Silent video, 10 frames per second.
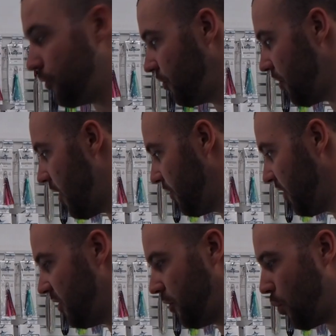just, I've
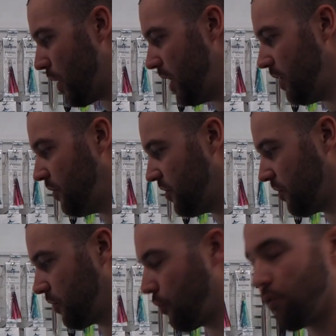seen queenies
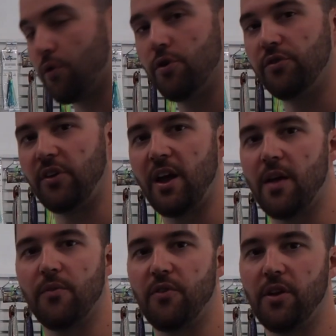just cruising out
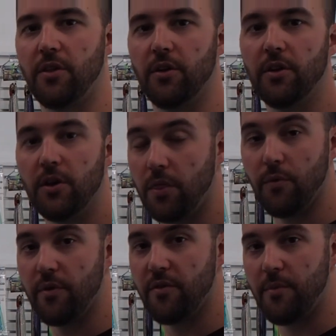the front of the
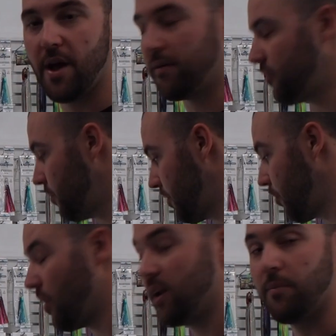river mouths or the
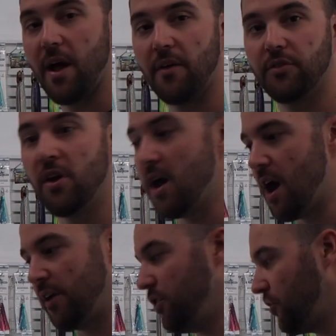creek mouths,
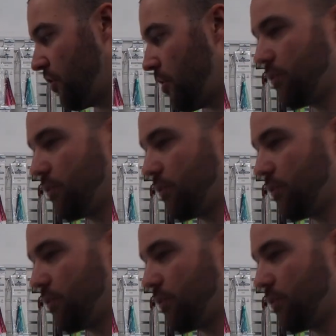and you just go and